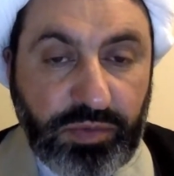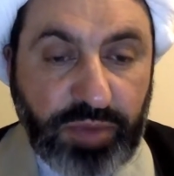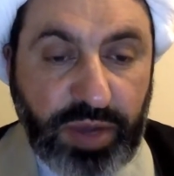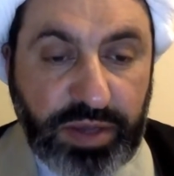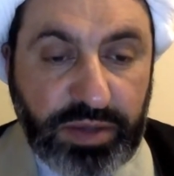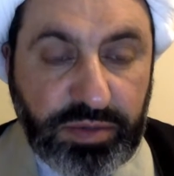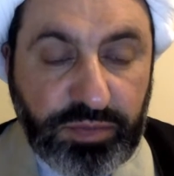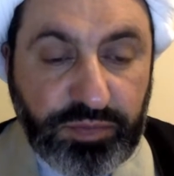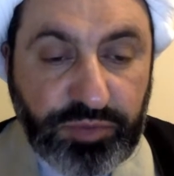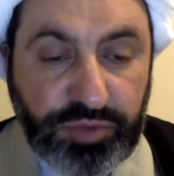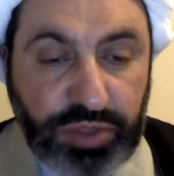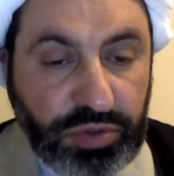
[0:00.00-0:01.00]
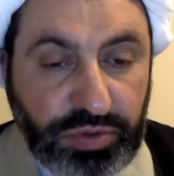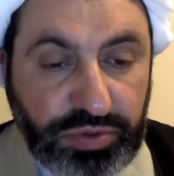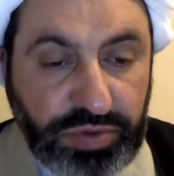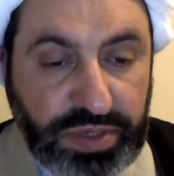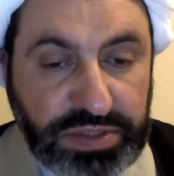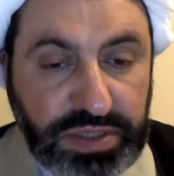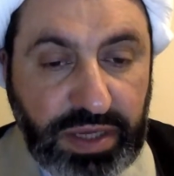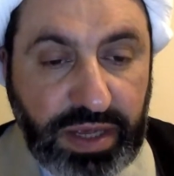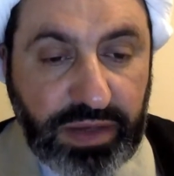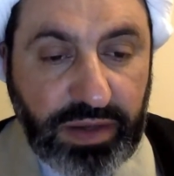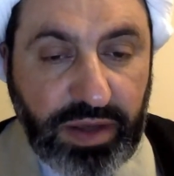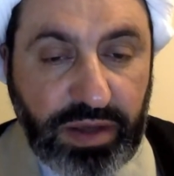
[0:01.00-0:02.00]
by putting your trust in
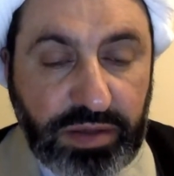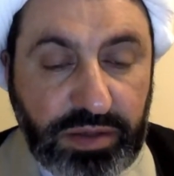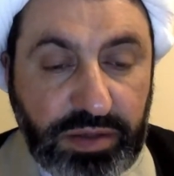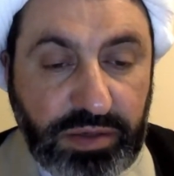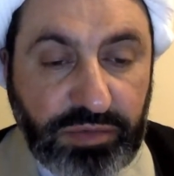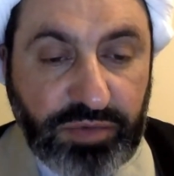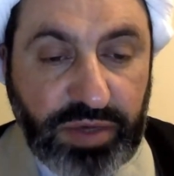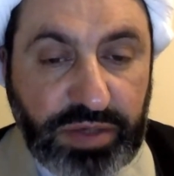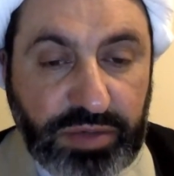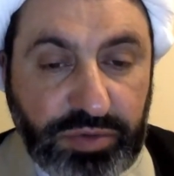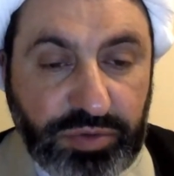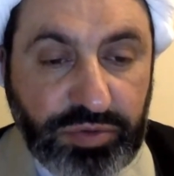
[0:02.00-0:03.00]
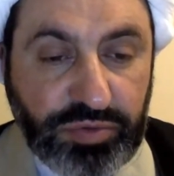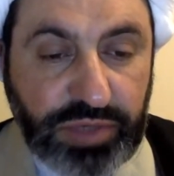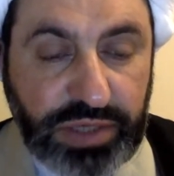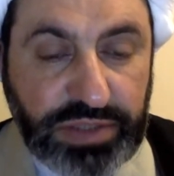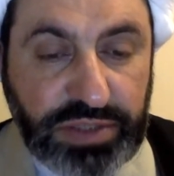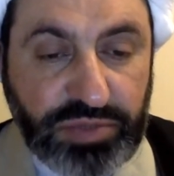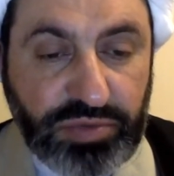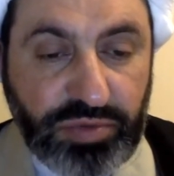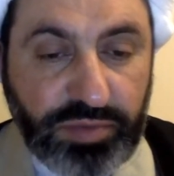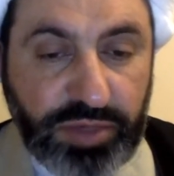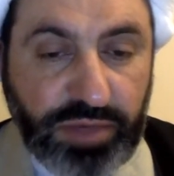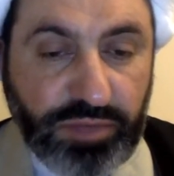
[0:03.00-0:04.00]
Allah in one or two cases, you
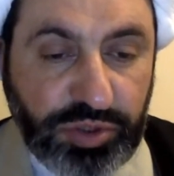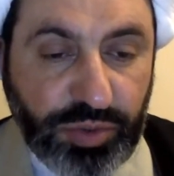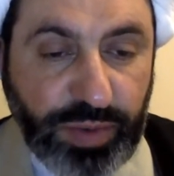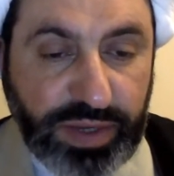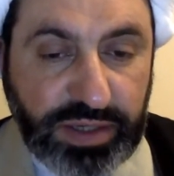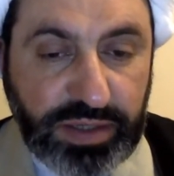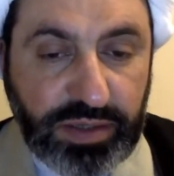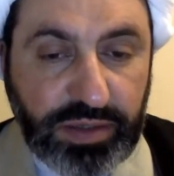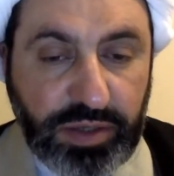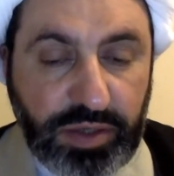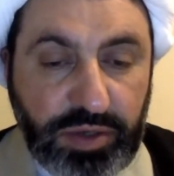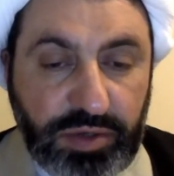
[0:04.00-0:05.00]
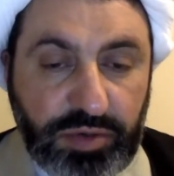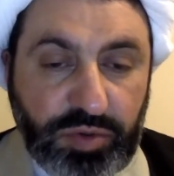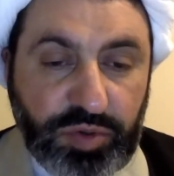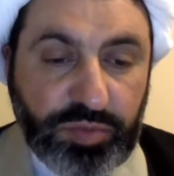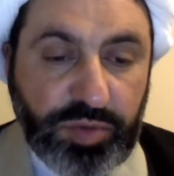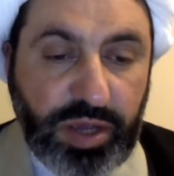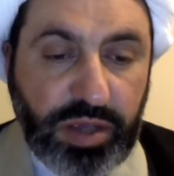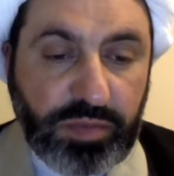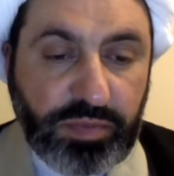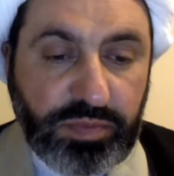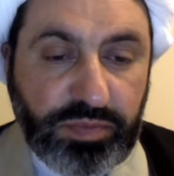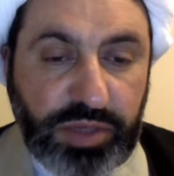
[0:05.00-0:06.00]
don't become mutawakkil. Or by
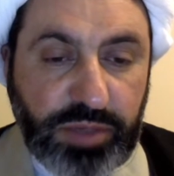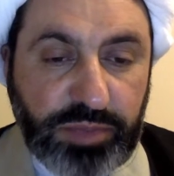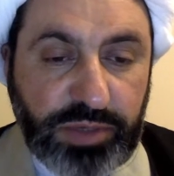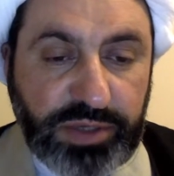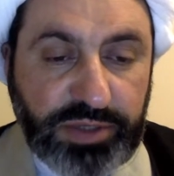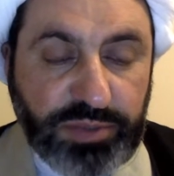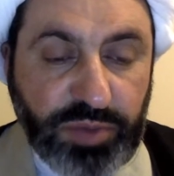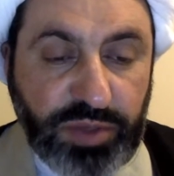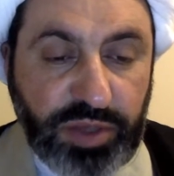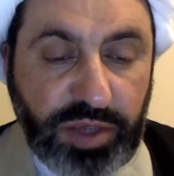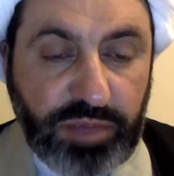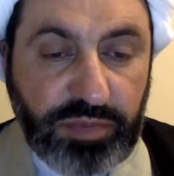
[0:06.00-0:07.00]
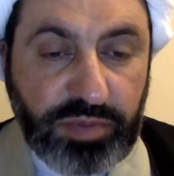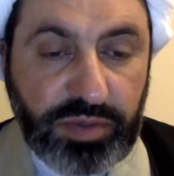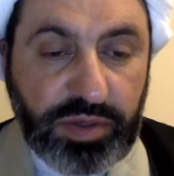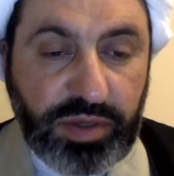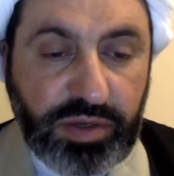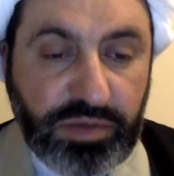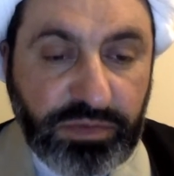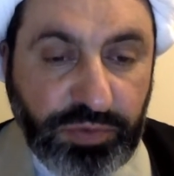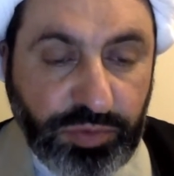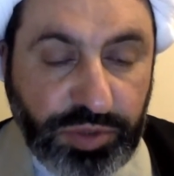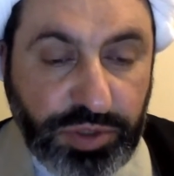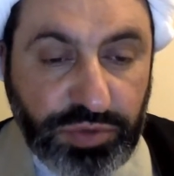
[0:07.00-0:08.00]
being pleased with him in
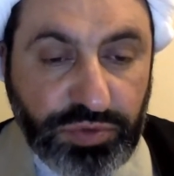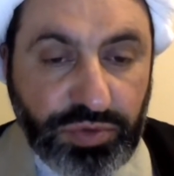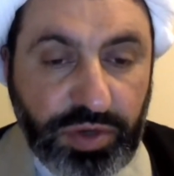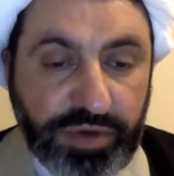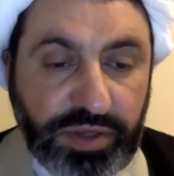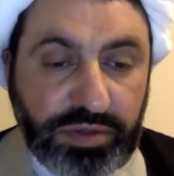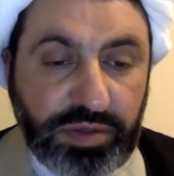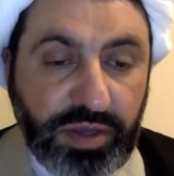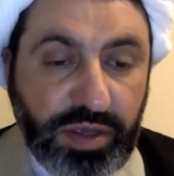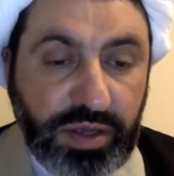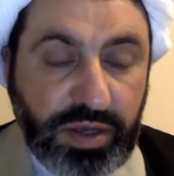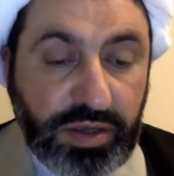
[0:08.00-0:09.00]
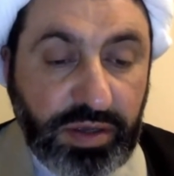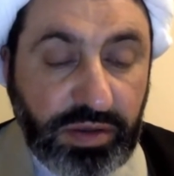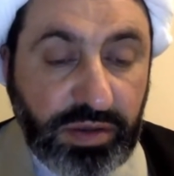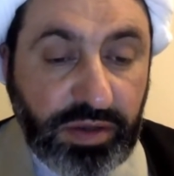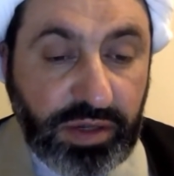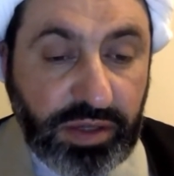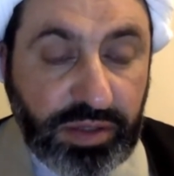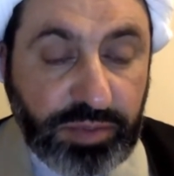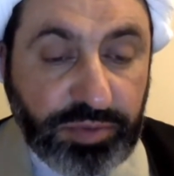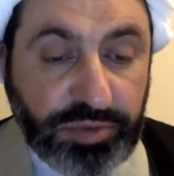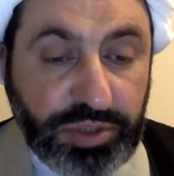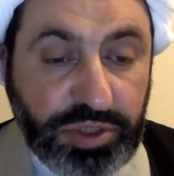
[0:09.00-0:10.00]
few issues, you are not in the
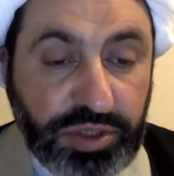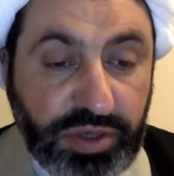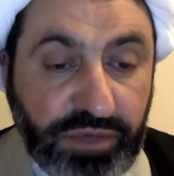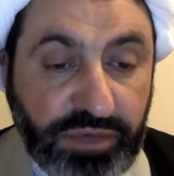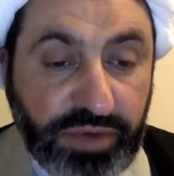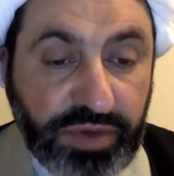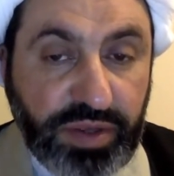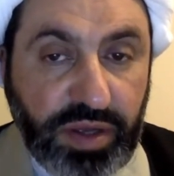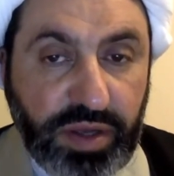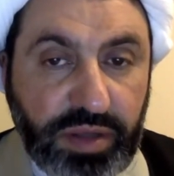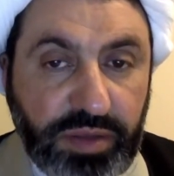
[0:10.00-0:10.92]
position of rida.